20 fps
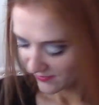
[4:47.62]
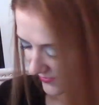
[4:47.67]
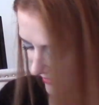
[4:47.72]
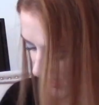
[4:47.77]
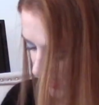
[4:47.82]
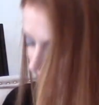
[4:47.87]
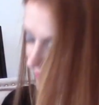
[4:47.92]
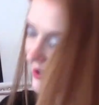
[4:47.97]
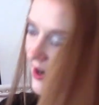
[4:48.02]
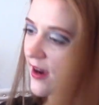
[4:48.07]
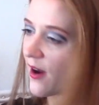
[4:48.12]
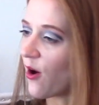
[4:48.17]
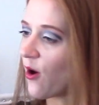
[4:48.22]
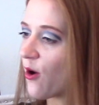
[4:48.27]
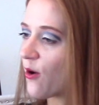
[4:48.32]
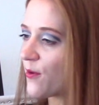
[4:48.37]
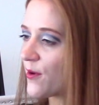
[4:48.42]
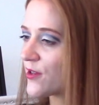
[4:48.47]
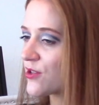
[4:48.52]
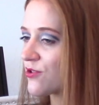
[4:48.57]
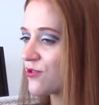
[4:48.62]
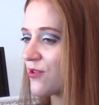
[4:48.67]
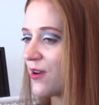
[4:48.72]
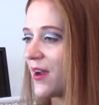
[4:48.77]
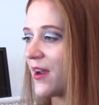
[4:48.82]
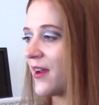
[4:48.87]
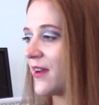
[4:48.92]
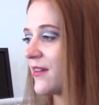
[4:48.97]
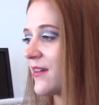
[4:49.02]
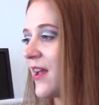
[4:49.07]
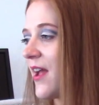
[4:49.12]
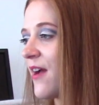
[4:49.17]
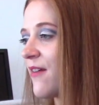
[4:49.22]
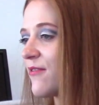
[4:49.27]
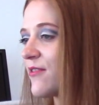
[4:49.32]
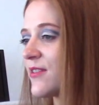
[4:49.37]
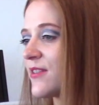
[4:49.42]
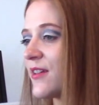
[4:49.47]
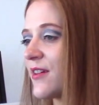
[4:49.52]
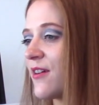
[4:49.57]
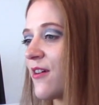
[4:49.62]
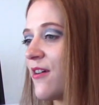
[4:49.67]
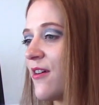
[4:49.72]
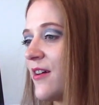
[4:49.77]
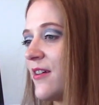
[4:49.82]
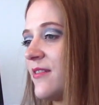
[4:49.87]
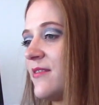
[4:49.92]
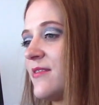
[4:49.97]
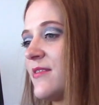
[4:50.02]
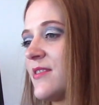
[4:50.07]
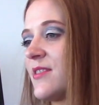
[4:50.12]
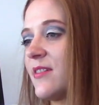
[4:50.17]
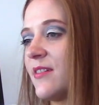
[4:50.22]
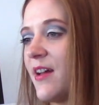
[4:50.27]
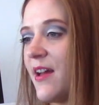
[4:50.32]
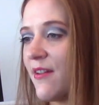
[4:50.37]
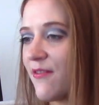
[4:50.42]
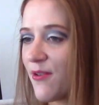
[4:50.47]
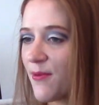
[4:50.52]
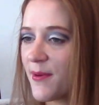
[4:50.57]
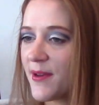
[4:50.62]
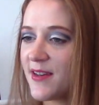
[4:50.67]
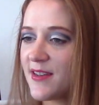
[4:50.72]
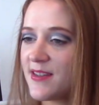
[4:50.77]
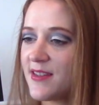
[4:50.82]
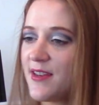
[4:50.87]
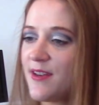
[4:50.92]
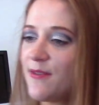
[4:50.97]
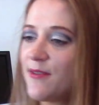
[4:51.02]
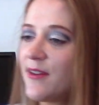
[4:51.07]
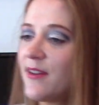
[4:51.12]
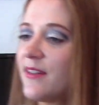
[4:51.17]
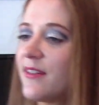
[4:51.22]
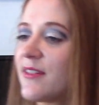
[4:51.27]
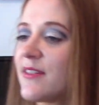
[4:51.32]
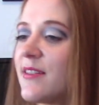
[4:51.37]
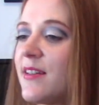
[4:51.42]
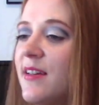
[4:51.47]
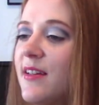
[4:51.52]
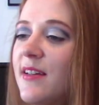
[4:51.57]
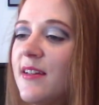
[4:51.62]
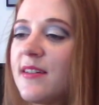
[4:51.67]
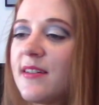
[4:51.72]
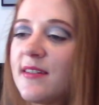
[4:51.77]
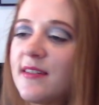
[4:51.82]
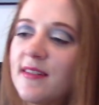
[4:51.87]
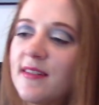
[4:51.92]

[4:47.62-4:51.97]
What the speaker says: As I always try everything on to let everybody see what it looks like.